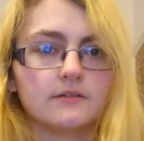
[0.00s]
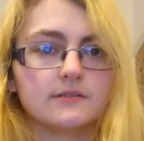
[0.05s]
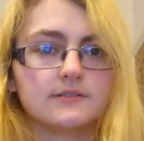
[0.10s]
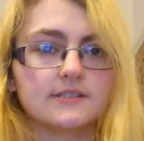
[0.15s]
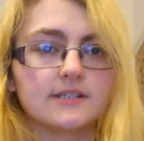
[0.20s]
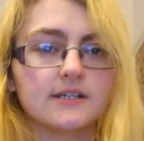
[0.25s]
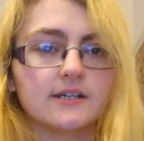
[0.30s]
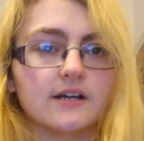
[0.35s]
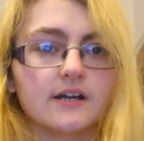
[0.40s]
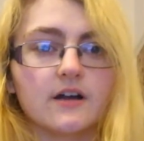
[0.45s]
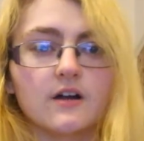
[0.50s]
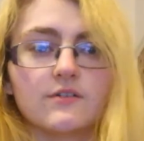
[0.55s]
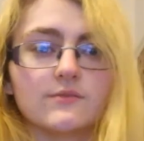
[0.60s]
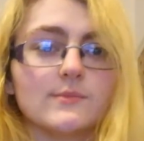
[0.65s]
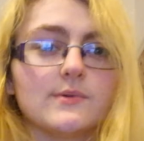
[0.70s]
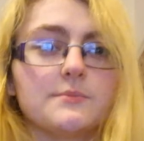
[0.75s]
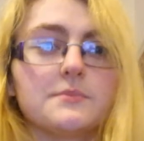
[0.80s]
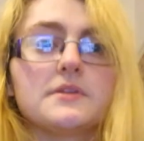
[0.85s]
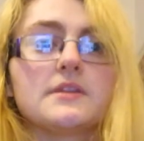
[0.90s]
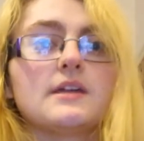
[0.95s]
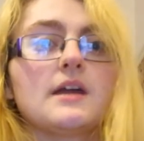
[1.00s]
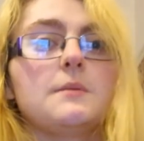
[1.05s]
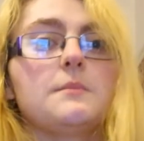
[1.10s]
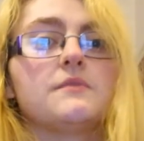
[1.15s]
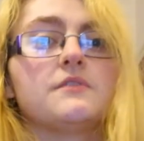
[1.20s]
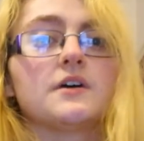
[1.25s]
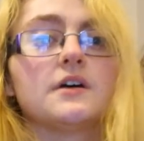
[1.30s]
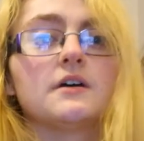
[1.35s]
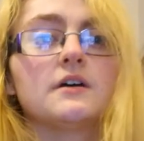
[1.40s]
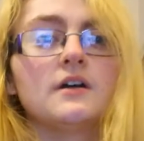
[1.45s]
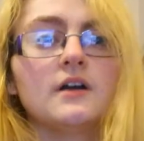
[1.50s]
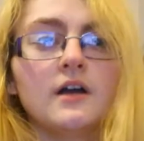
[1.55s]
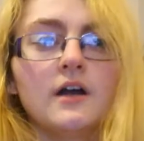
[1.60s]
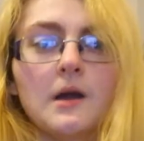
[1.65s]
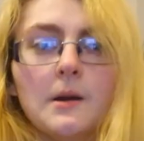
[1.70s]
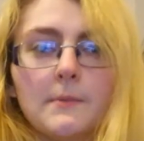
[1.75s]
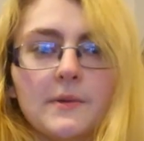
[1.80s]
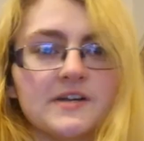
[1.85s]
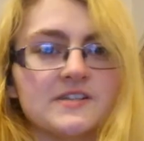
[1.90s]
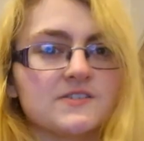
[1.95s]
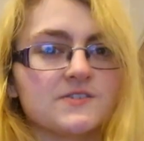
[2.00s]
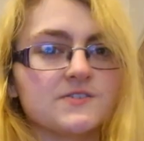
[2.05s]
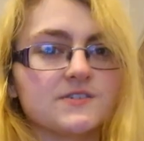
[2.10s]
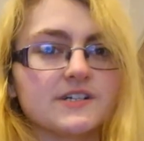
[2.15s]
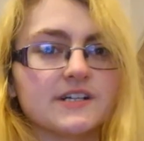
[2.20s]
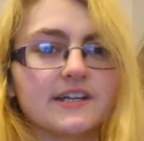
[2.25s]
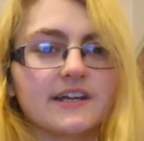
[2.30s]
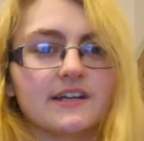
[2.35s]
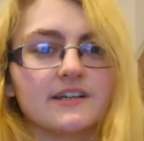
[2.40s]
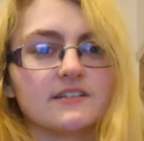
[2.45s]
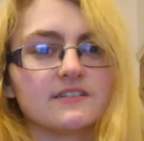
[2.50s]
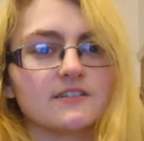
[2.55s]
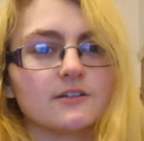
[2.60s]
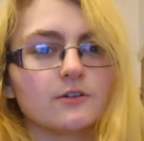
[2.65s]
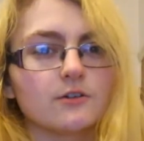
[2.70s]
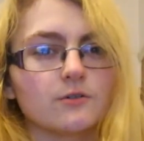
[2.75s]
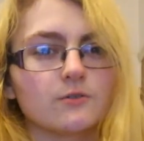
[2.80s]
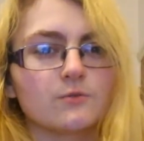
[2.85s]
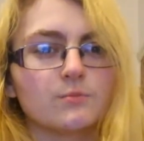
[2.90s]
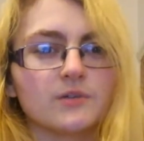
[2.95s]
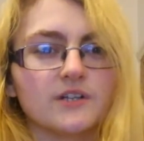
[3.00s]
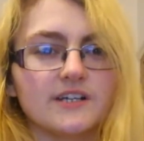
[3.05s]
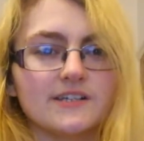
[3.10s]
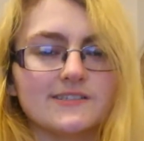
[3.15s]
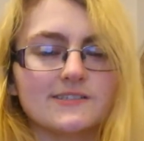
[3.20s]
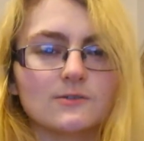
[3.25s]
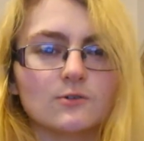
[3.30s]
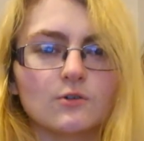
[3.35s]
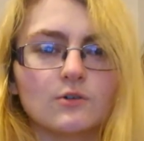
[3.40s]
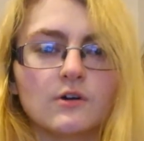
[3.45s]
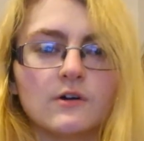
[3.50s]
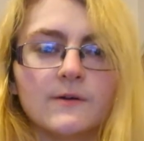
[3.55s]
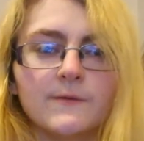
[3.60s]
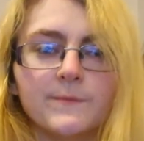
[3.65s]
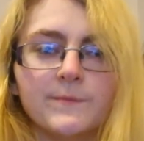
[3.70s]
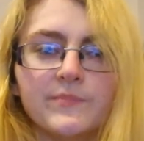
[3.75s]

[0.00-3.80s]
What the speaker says: It's like, I can't remember the name of it, but I saw it again in the Google Play Store,